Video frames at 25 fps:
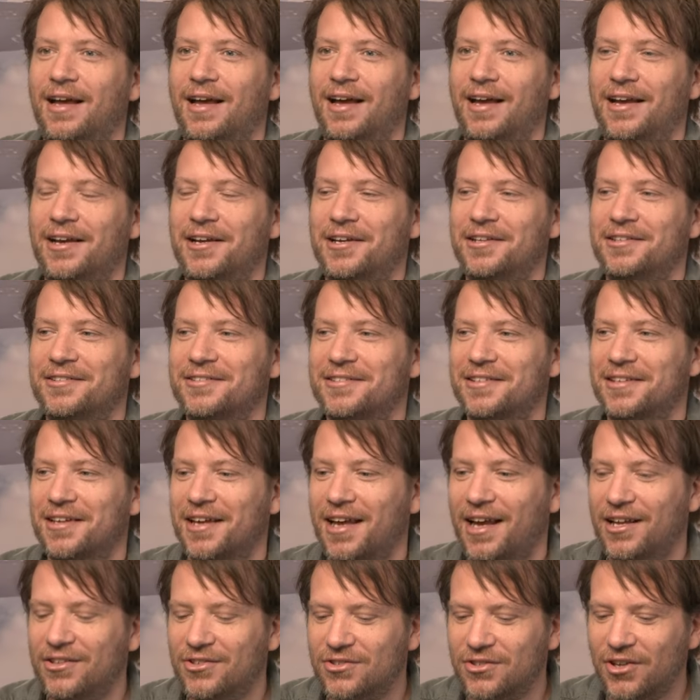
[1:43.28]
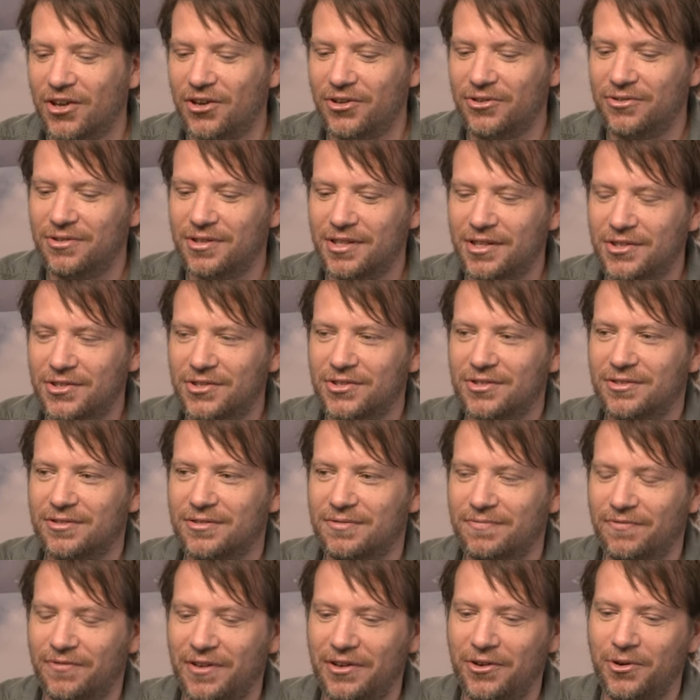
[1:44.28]
And so this
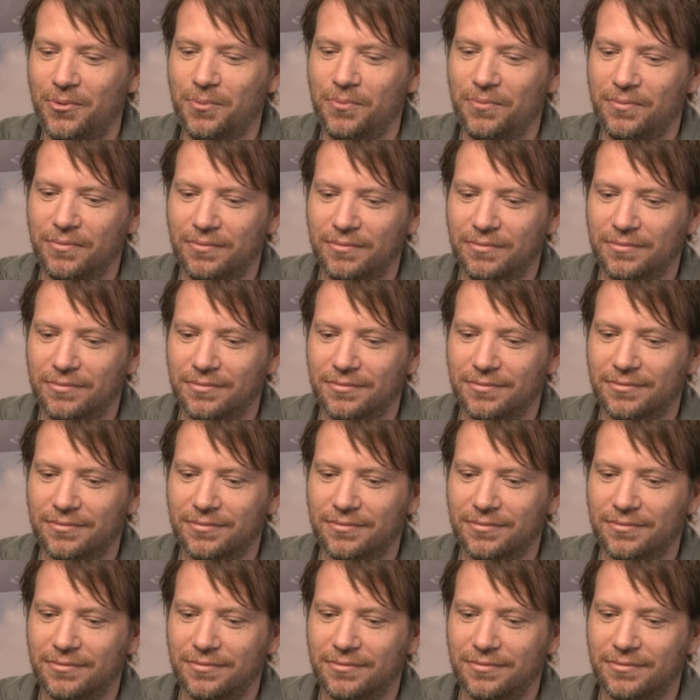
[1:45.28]
film